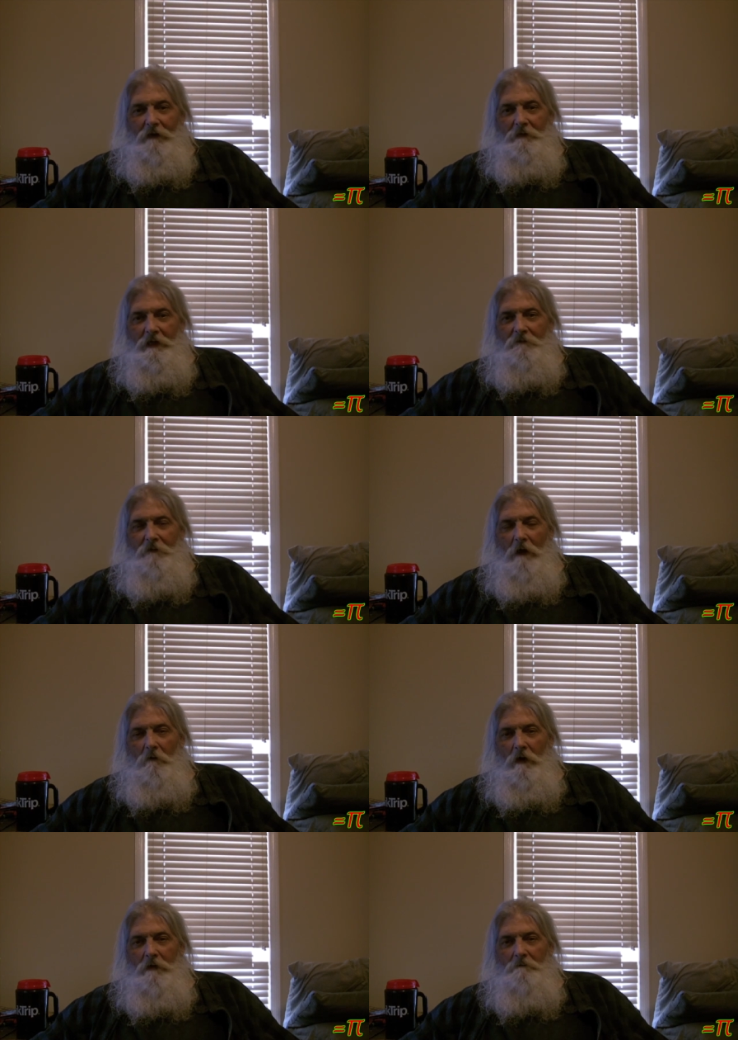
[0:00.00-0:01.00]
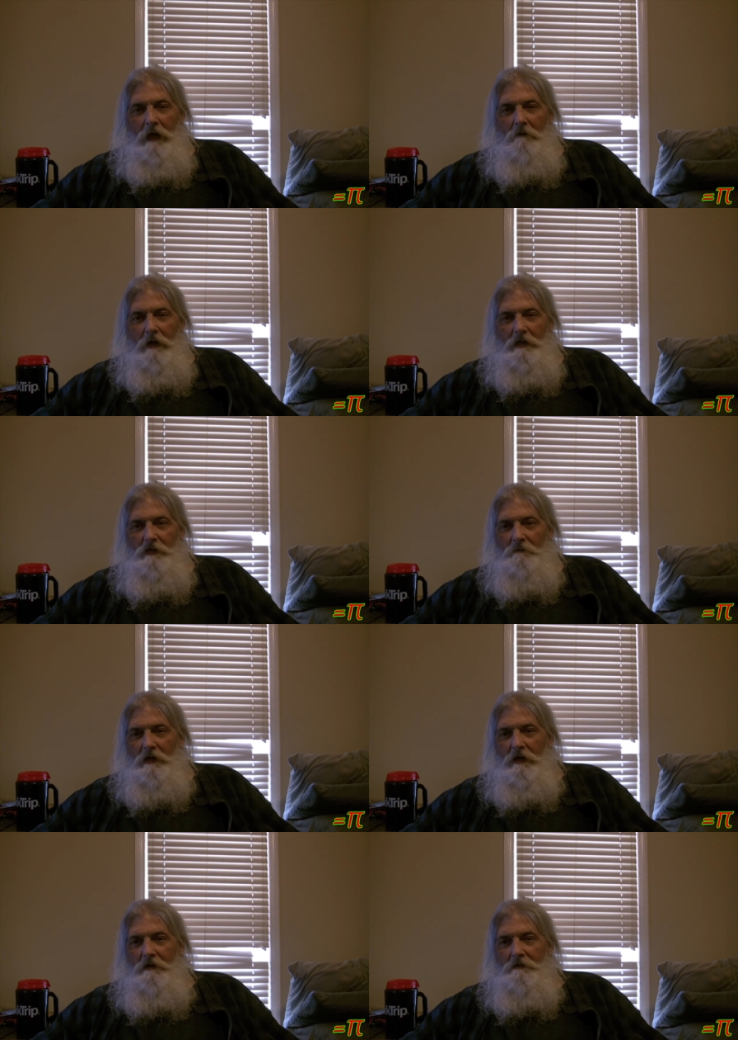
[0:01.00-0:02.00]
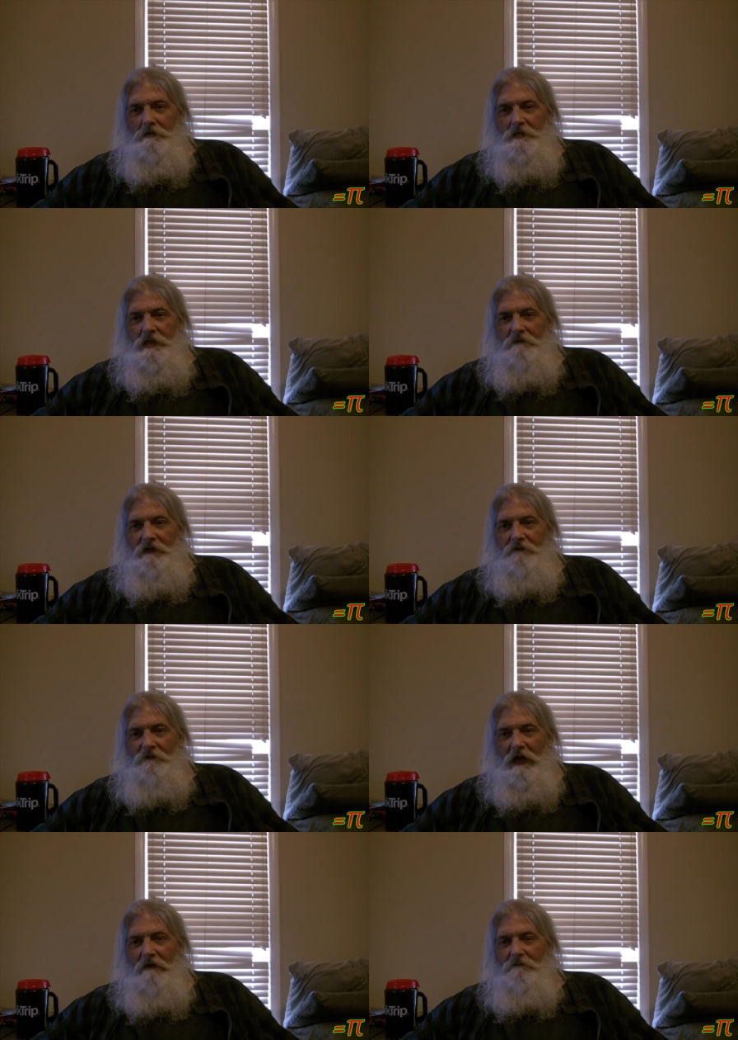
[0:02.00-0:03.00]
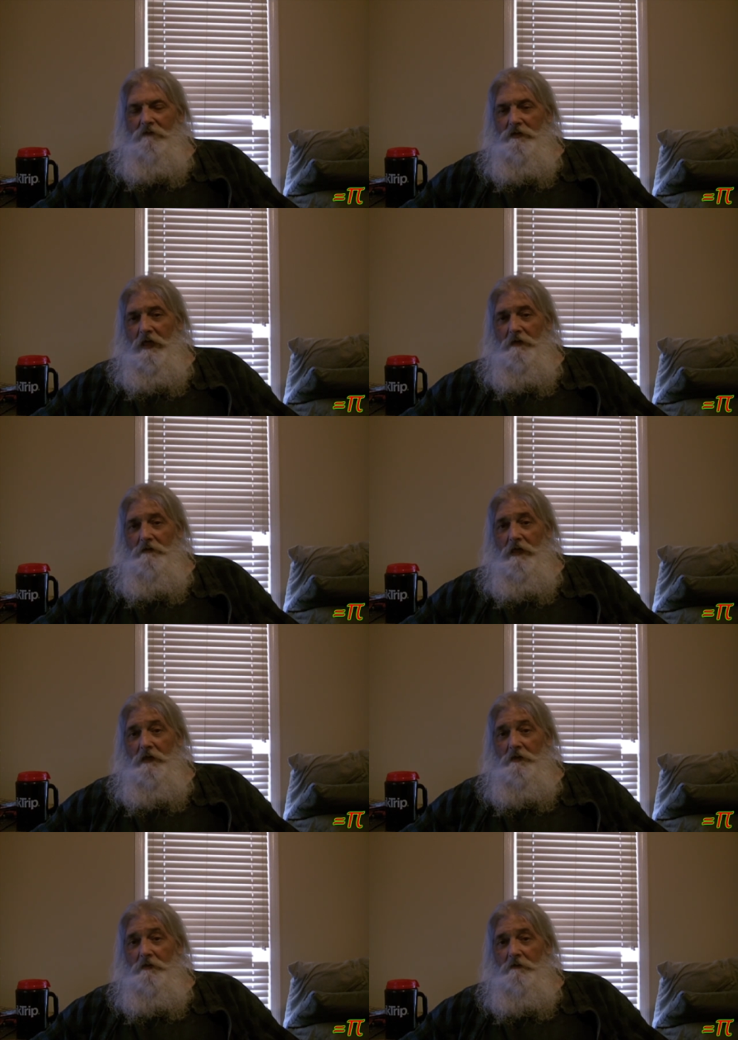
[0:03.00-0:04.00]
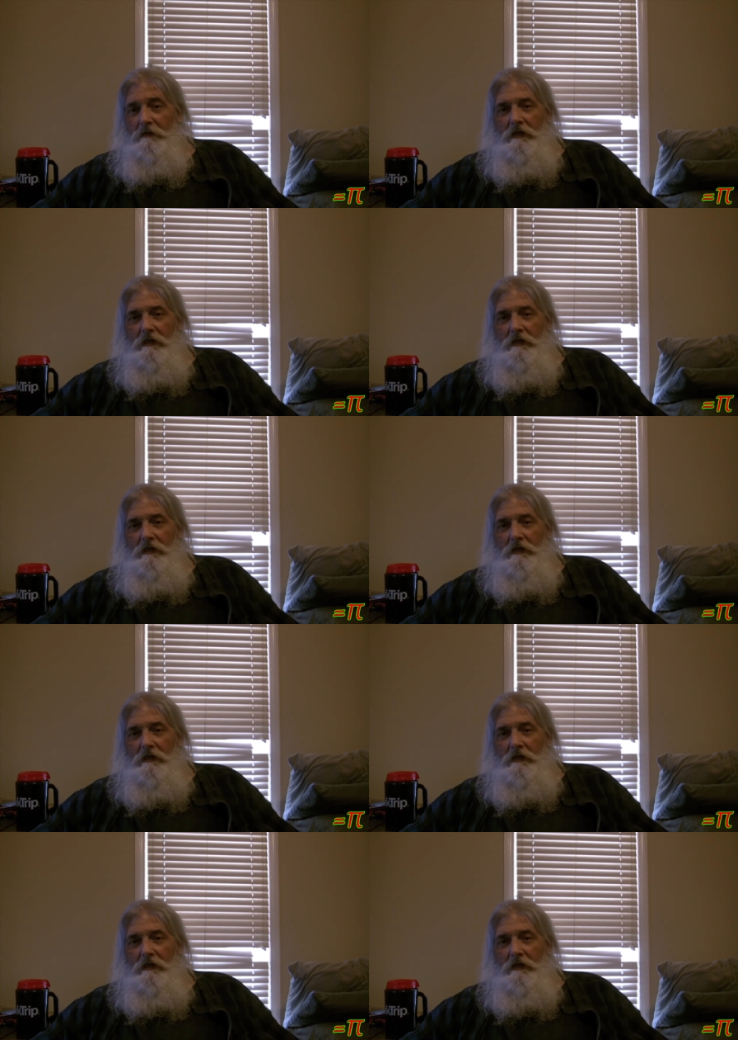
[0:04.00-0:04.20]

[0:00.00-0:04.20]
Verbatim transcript: I mean, if I wanted my weight to be 175, which actually I do,